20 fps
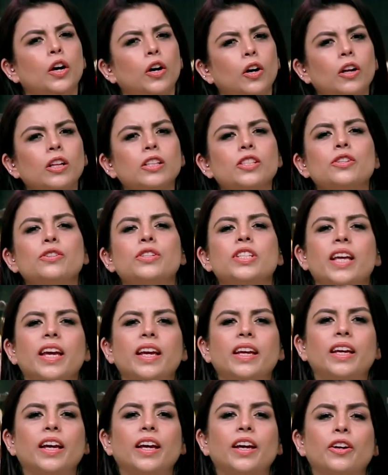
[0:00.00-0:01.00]
Also
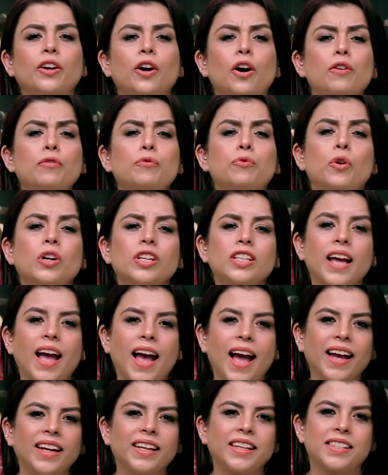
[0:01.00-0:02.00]
take care of what
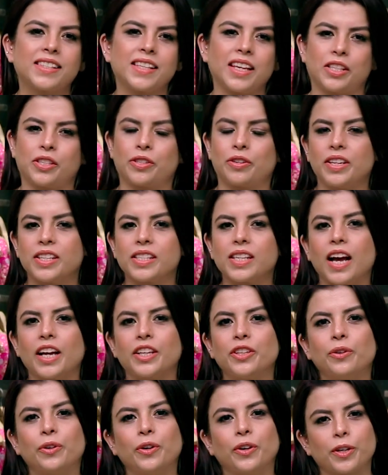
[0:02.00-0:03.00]
hand accessories are
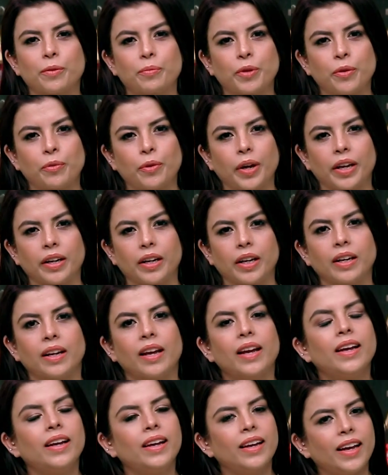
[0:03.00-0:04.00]
you gonna be wearing,
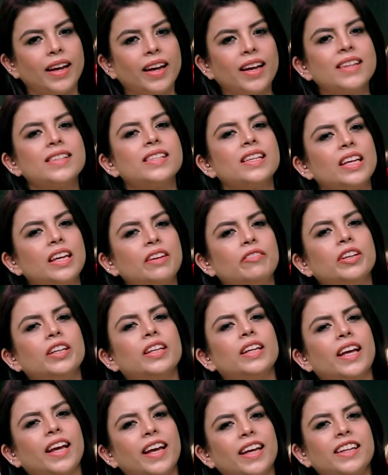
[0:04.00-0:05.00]
and
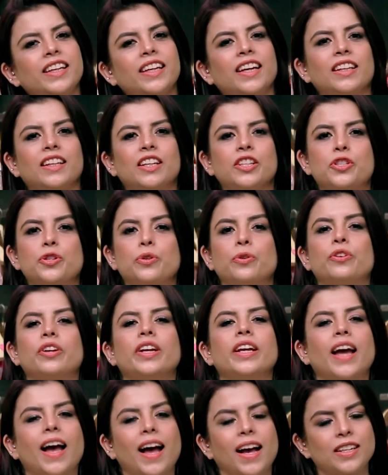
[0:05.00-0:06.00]
even any other
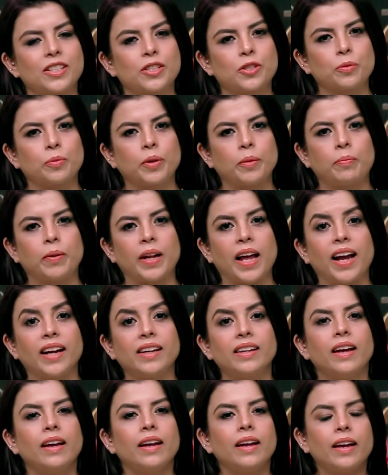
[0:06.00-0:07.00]
jewelry has to be
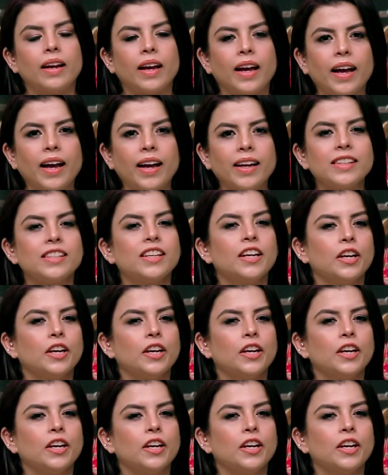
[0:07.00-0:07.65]
planned, and